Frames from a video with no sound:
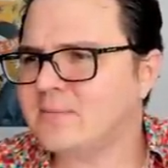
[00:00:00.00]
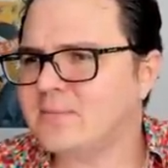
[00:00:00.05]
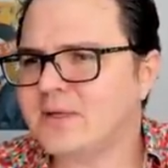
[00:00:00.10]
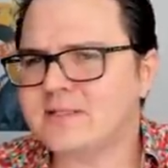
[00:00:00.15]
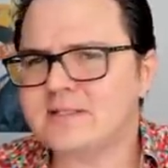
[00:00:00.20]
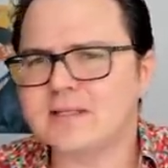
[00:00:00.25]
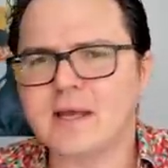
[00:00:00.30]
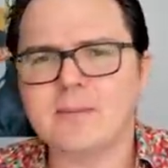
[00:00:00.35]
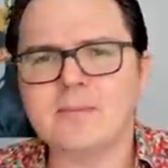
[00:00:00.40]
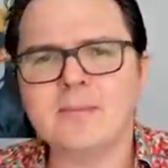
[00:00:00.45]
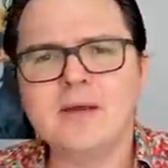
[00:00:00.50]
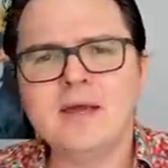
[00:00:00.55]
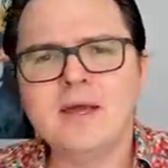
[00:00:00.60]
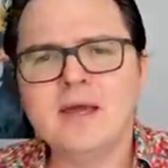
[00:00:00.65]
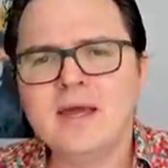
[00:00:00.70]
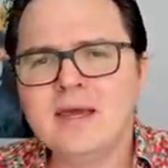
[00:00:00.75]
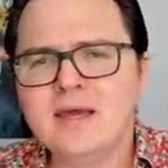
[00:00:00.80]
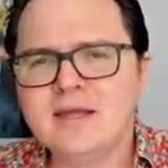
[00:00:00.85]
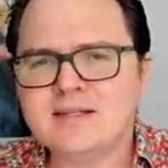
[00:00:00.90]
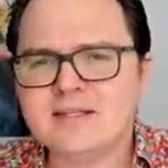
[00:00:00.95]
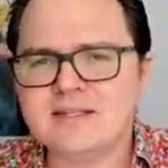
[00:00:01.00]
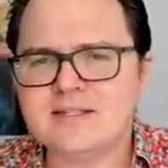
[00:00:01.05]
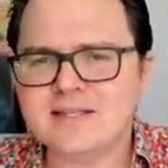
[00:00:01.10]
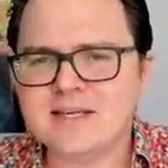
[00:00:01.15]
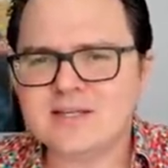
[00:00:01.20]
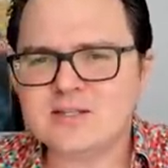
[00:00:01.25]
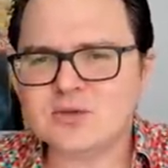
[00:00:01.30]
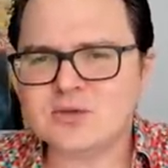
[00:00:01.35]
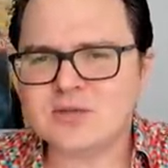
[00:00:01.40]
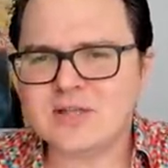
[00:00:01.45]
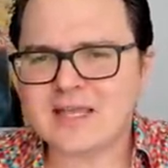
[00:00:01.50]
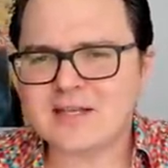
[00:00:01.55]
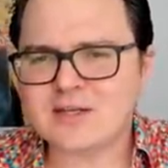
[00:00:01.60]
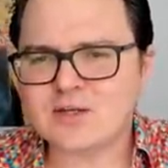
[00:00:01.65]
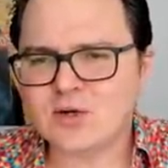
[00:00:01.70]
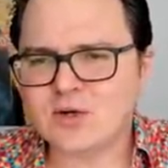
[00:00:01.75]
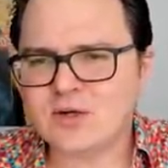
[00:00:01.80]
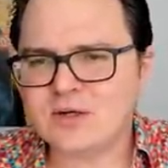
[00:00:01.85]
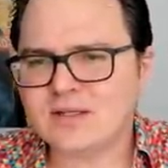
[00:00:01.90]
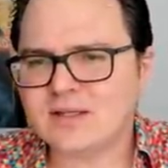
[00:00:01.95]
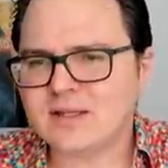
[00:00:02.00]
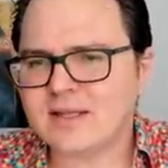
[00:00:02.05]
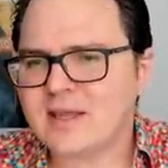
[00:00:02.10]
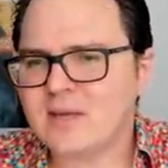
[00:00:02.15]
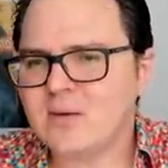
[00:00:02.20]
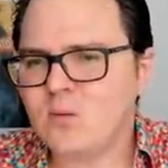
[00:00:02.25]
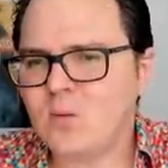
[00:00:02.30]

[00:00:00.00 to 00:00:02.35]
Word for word: But Decentraland currently